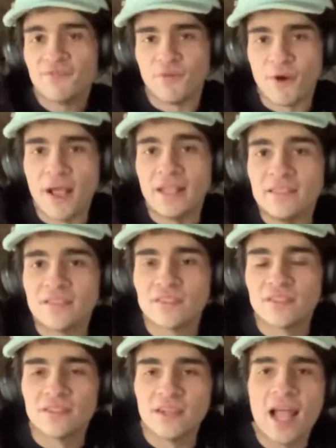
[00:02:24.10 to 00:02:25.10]

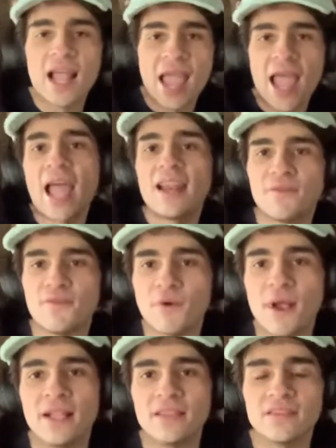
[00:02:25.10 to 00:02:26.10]
friends. I had
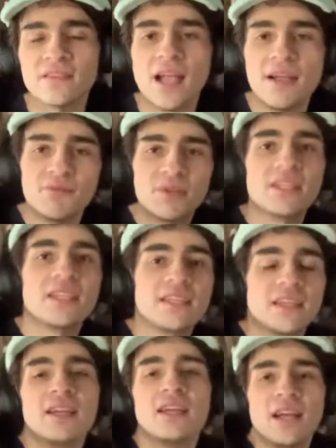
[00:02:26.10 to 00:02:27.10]
friends. I
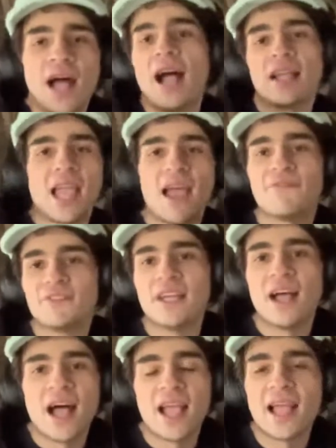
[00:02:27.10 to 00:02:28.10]
really, I have to,
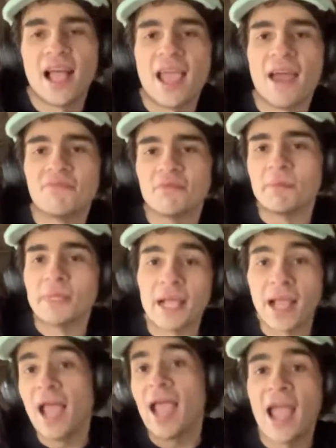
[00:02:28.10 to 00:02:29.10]
I, I have to be
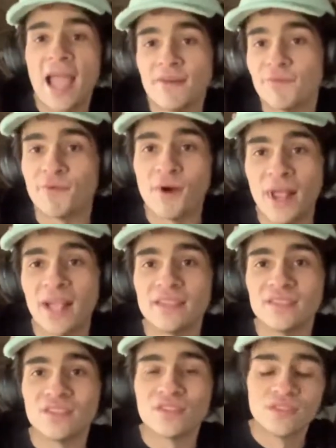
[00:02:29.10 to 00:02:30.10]
like, I had
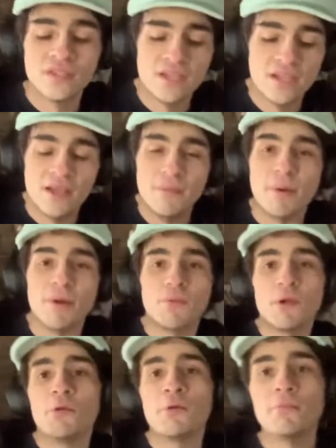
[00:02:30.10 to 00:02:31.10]
friends but
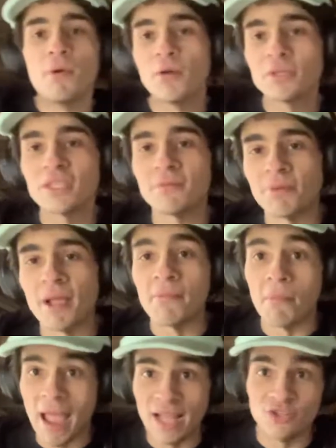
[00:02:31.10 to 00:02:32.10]
we would mostly play
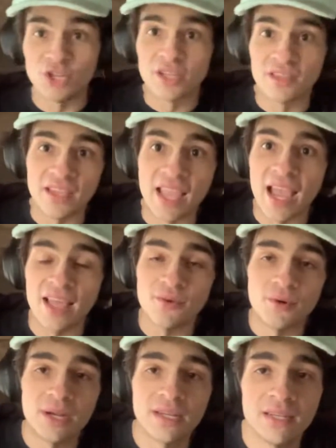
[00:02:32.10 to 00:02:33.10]
Magic the
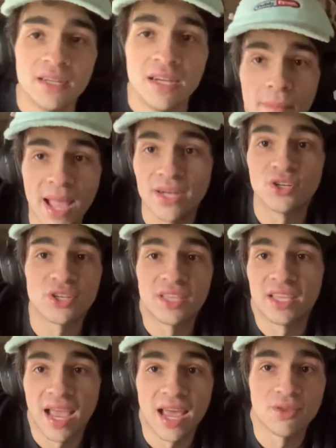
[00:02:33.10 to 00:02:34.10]
Gathering. Magic the
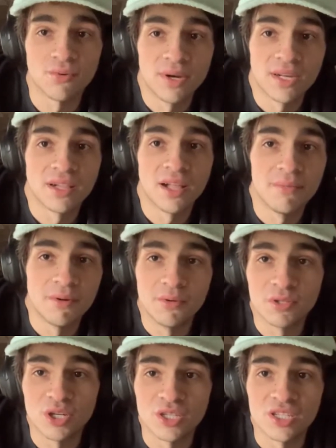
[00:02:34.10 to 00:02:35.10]
Gathering Club, it
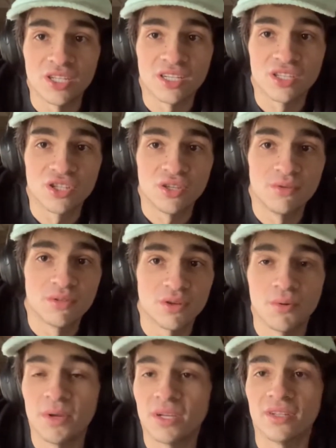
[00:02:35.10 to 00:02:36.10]
was just an excuse
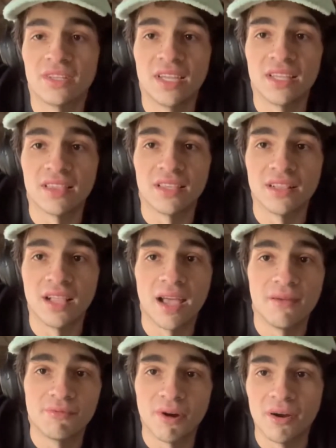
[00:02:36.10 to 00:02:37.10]
so we could get the
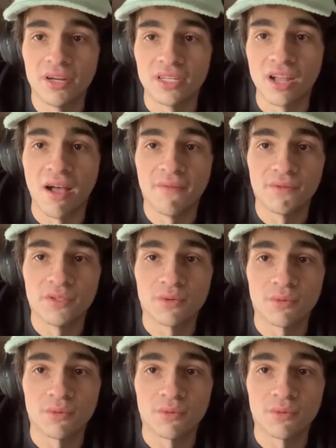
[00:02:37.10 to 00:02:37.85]
library conference